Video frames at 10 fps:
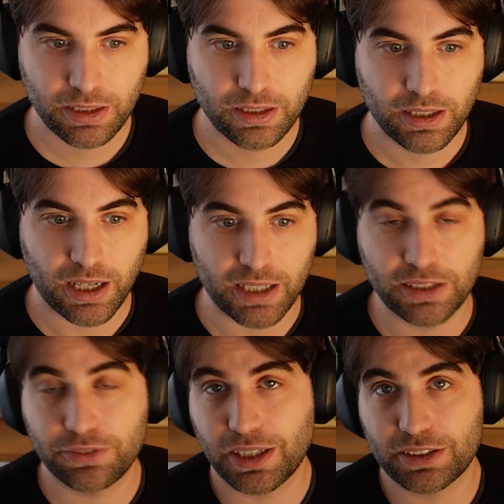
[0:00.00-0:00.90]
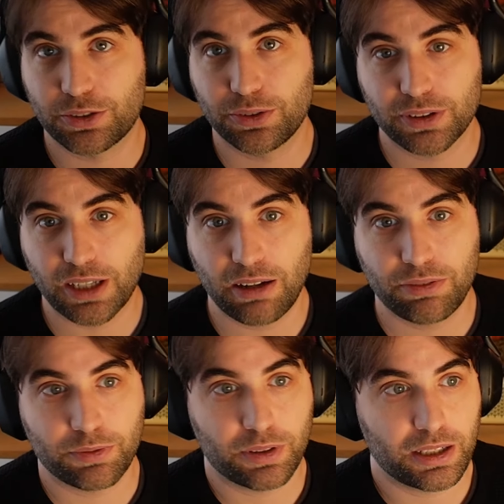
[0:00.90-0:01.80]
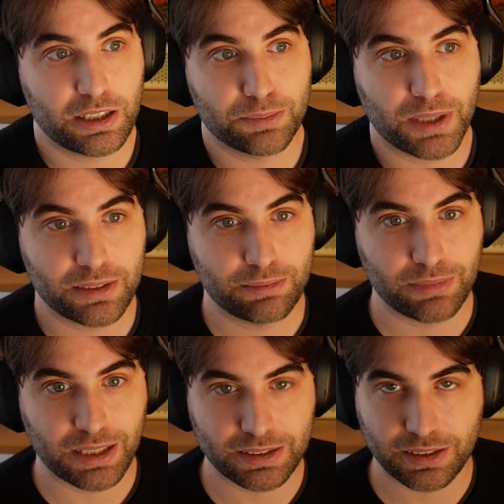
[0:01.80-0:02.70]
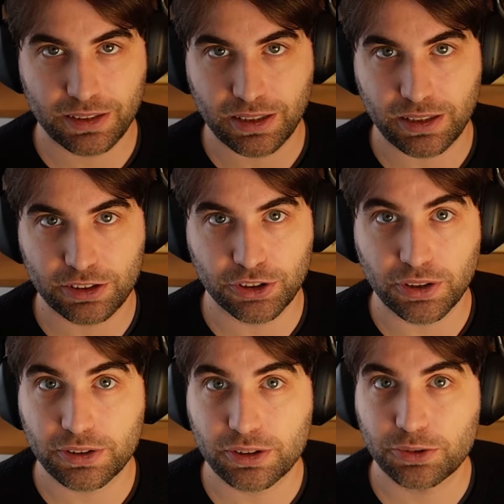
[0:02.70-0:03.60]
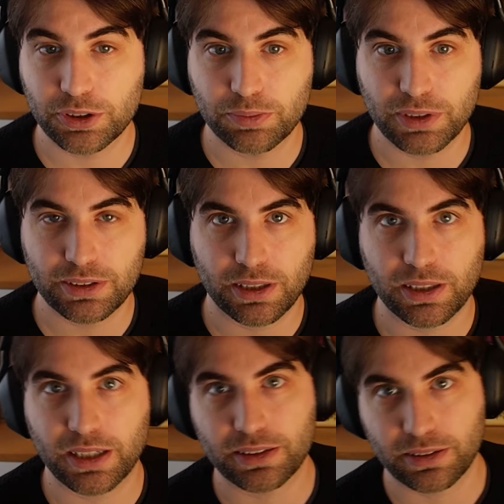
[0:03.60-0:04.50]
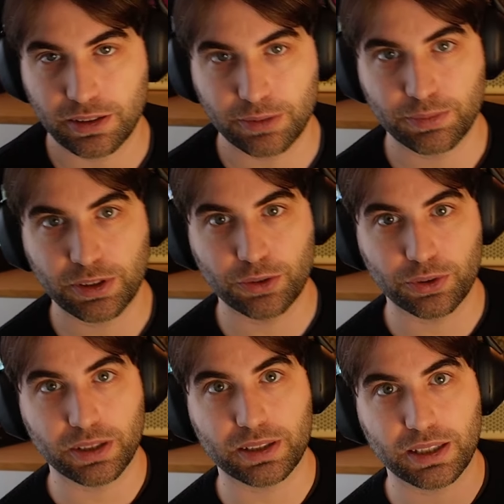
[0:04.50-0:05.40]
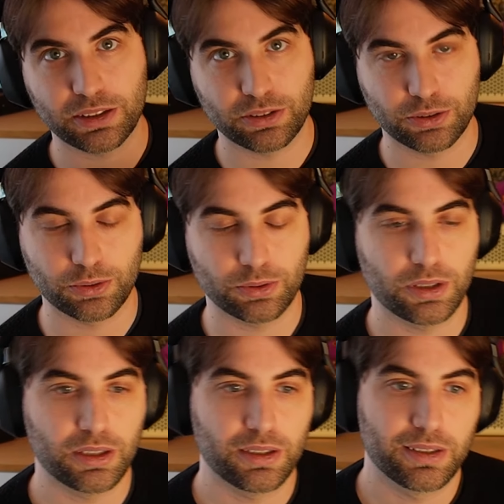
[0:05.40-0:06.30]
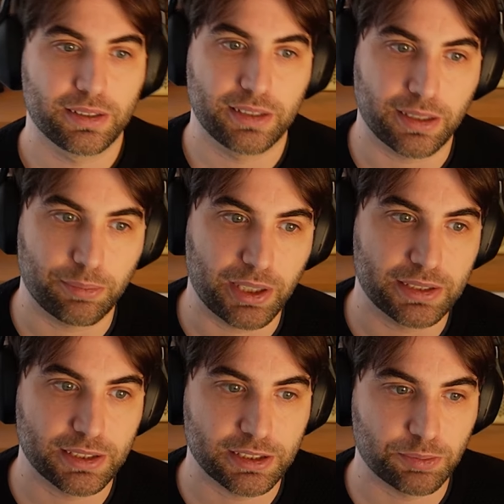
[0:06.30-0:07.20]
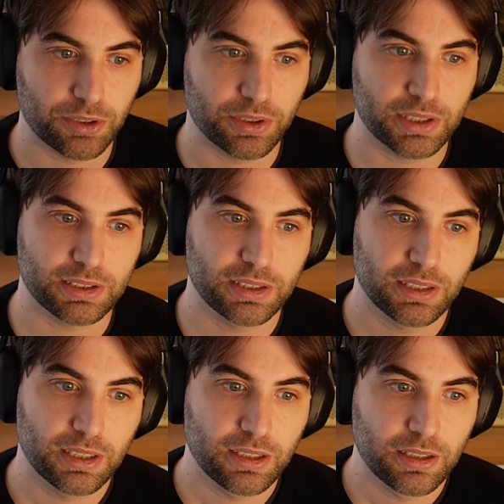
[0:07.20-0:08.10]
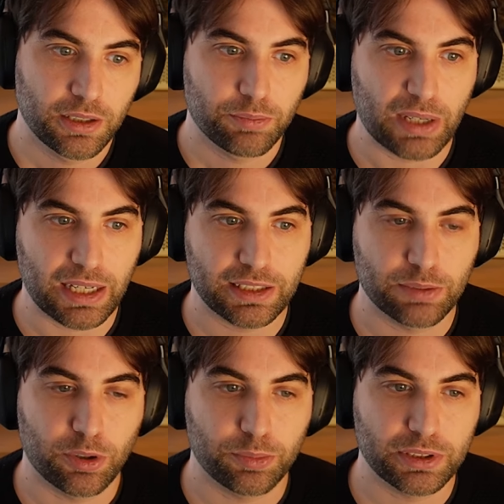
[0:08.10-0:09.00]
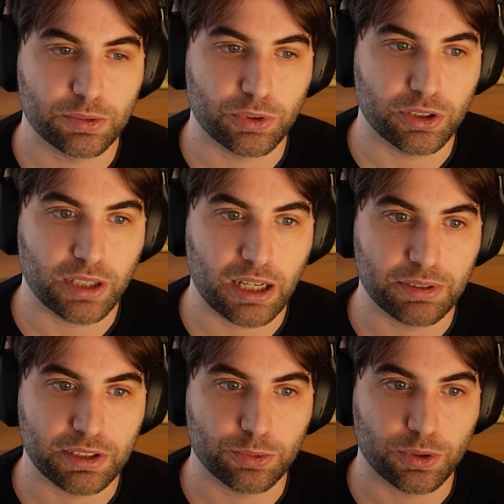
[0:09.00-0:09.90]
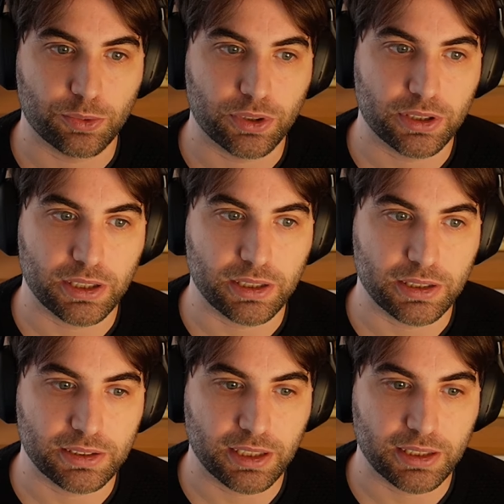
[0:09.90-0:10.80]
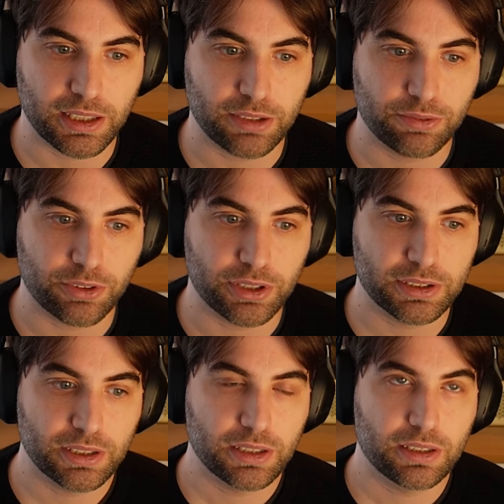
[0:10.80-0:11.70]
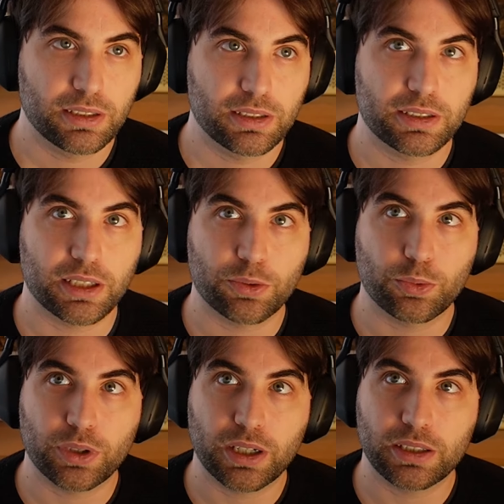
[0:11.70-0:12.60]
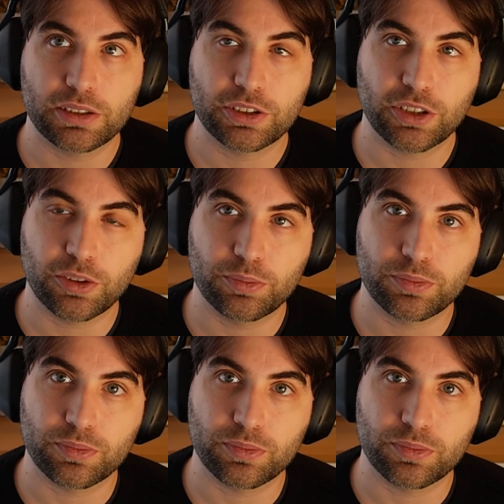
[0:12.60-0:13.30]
And if that's good enough, it might get the Jolt treatment and get included into the base experience. But at the moment, we don't have anyone working internally for it. There were some